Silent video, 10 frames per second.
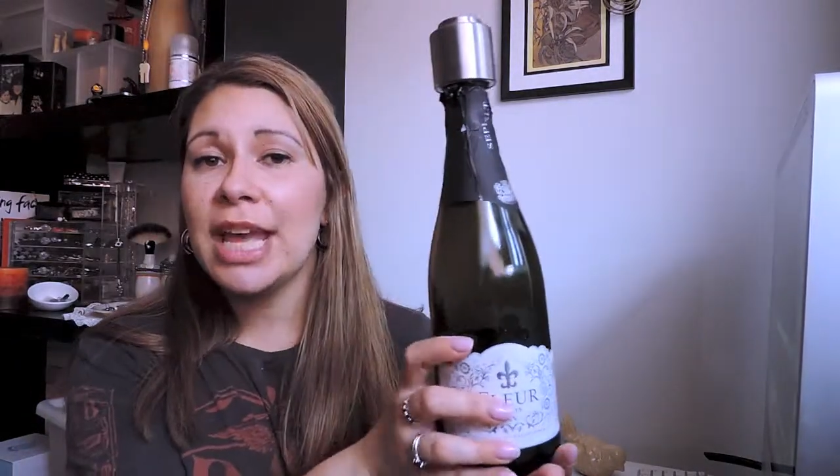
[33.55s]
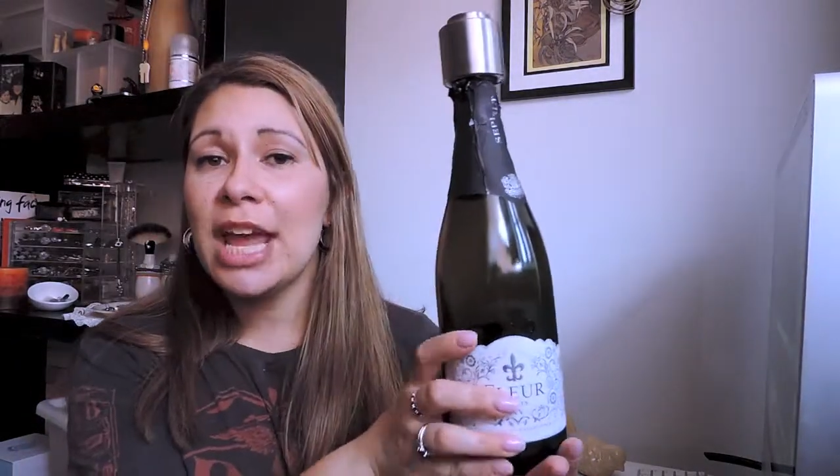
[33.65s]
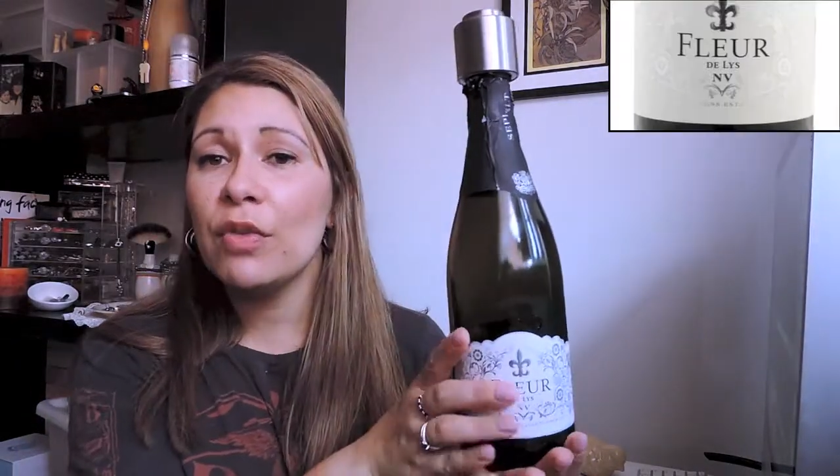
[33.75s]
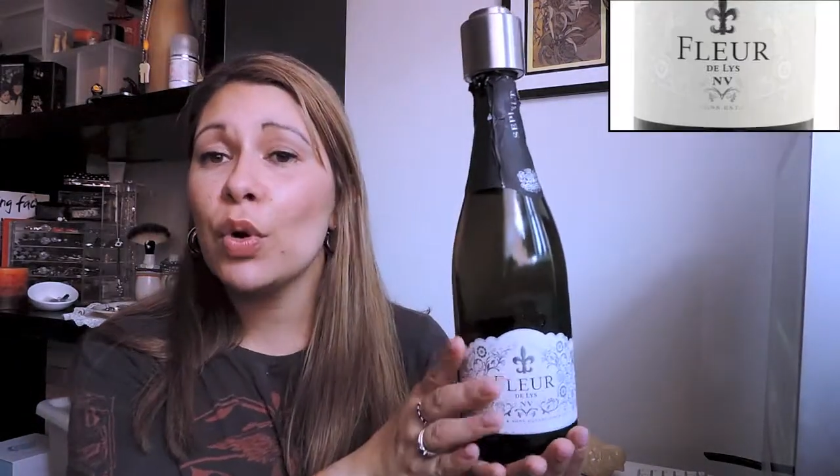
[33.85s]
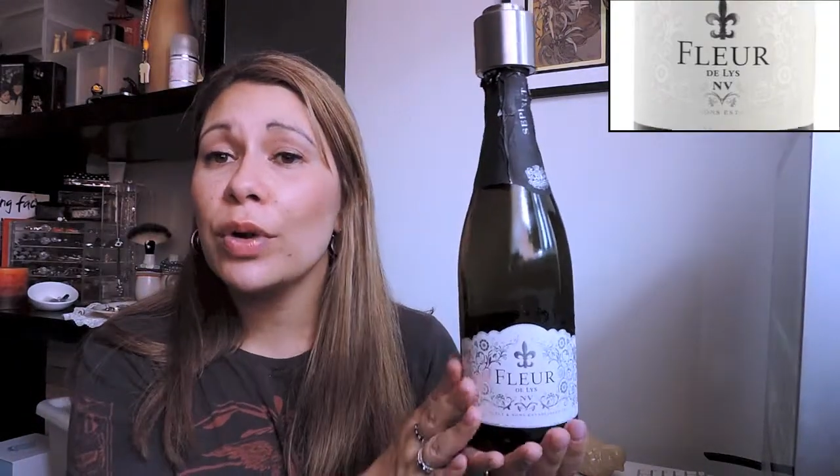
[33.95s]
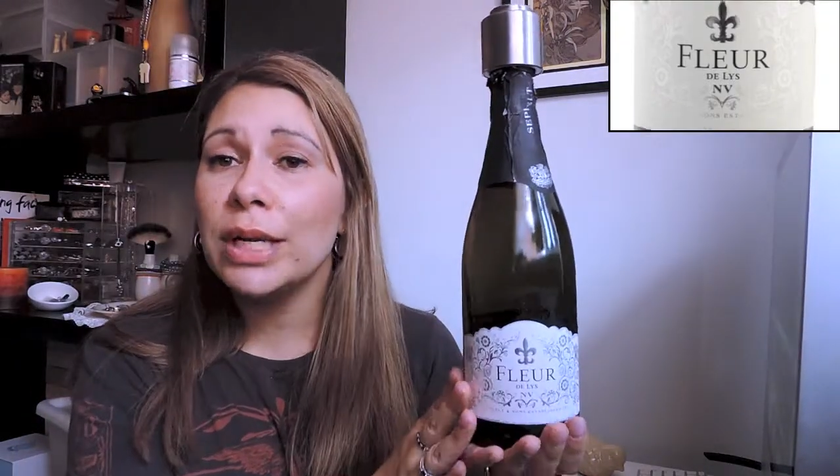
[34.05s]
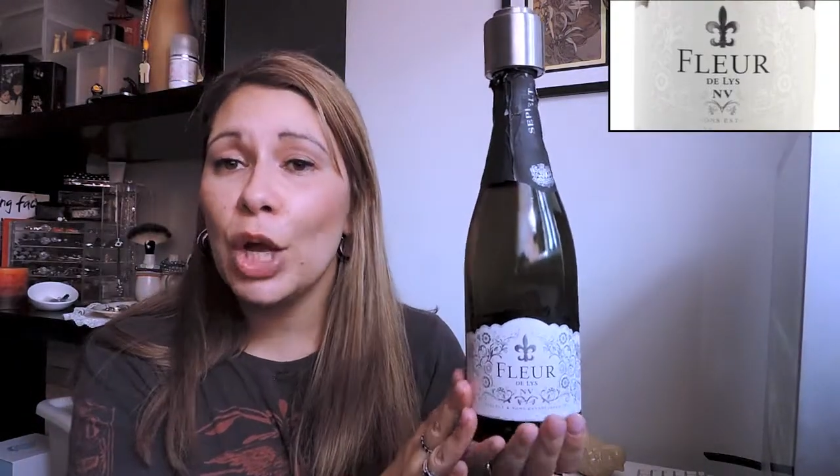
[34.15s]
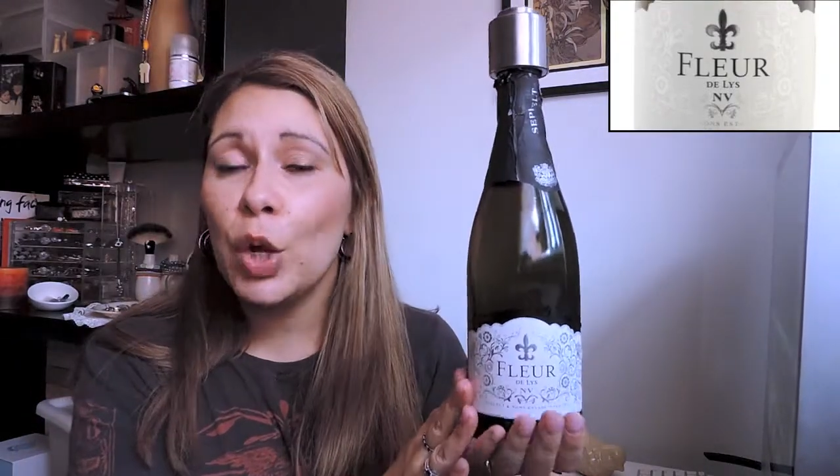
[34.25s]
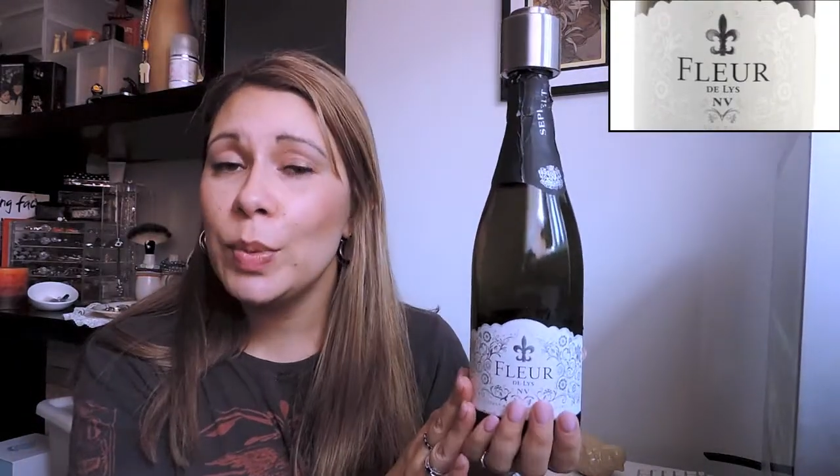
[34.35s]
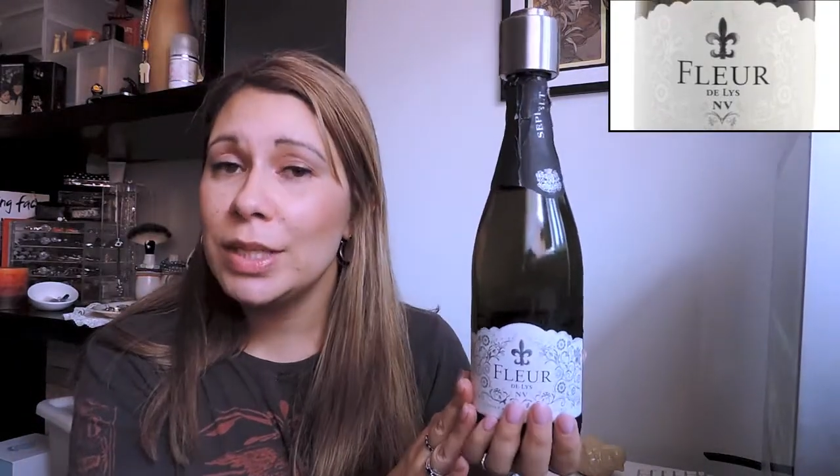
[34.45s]
I have
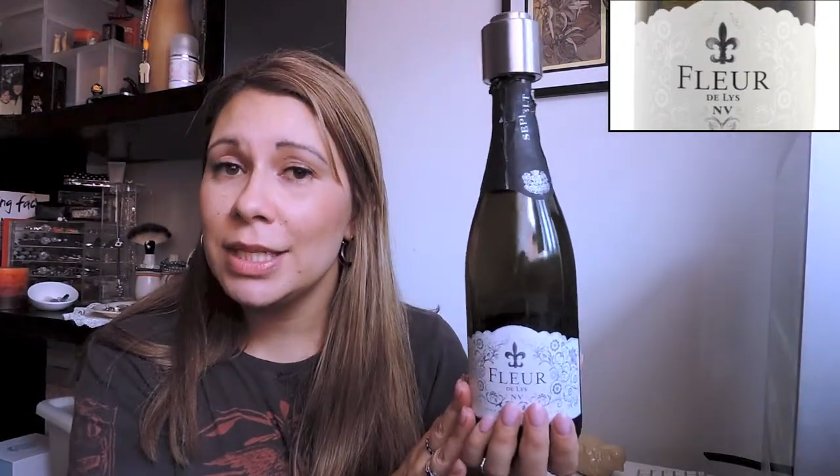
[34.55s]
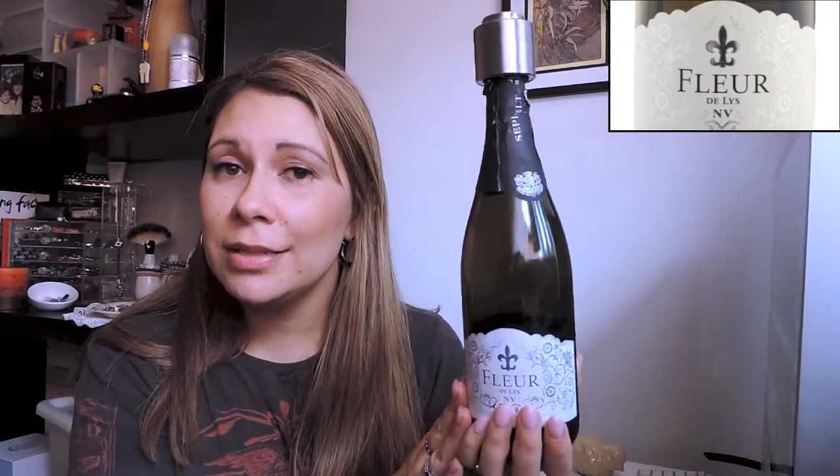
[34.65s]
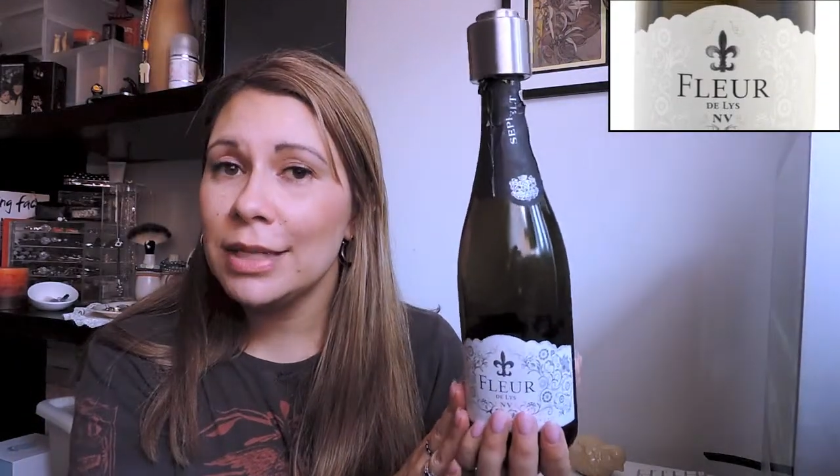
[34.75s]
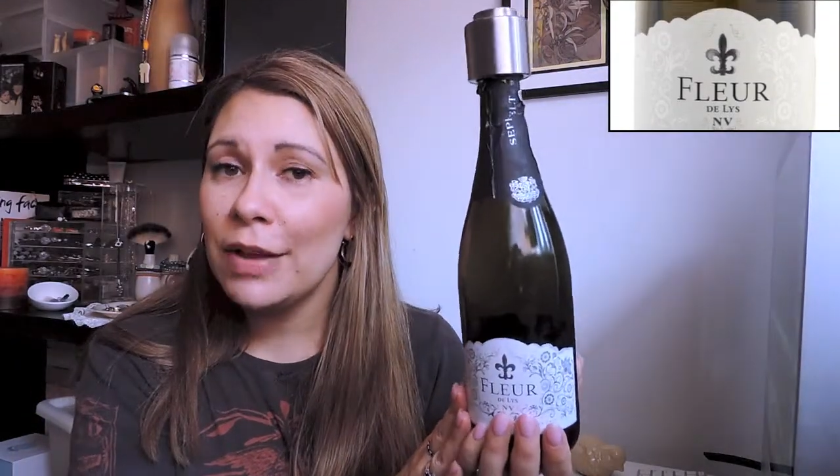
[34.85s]
already opened it.